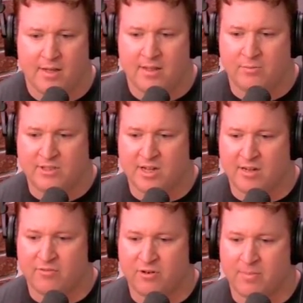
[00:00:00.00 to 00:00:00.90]
Then we
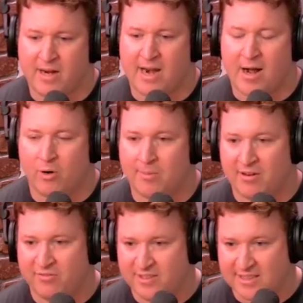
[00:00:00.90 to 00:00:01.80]
talk for about an hour
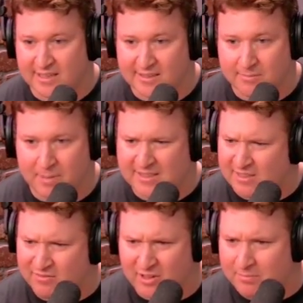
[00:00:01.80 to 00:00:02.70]
about physics,
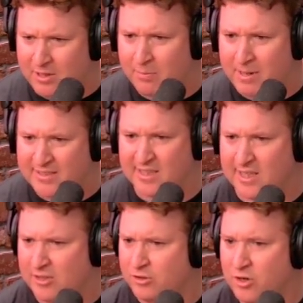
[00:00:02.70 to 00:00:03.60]
very basic,
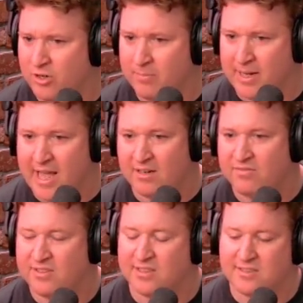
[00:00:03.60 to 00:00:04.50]
like Newtonian mechanic
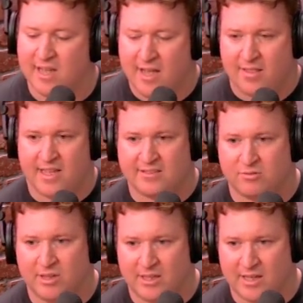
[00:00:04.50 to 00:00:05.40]
physics. That's
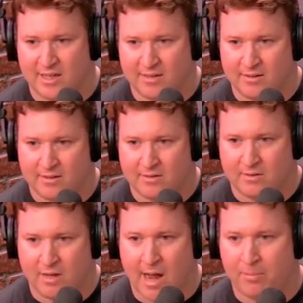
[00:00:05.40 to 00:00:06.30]
really the
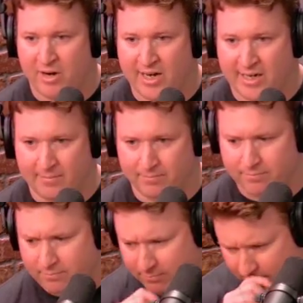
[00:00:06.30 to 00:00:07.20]
operating
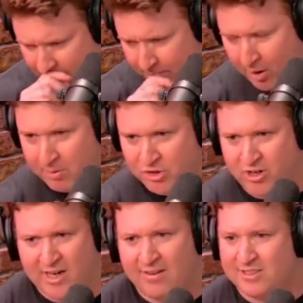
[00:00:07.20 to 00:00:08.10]
in barbell
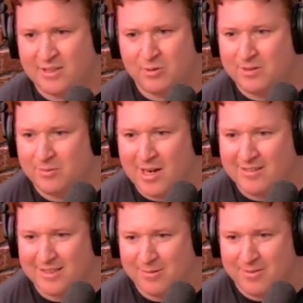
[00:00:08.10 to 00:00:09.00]
training. Obviously, we're not
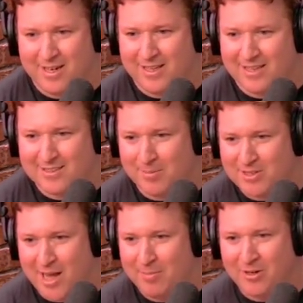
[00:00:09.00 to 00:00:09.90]
dealing with any like
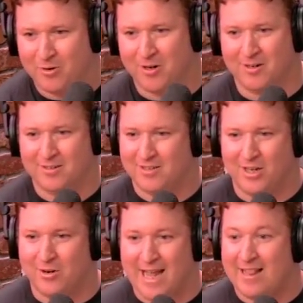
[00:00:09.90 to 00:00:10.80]
subatomic or
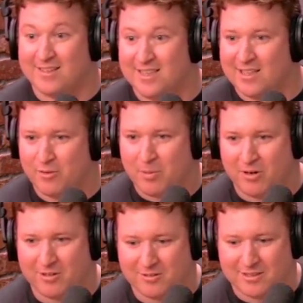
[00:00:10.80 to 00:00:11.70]
galaxy level
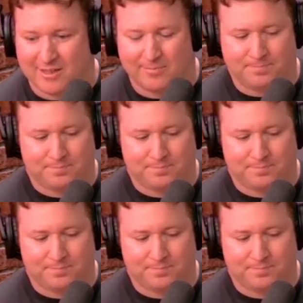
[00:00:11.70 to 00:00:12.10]
particles here.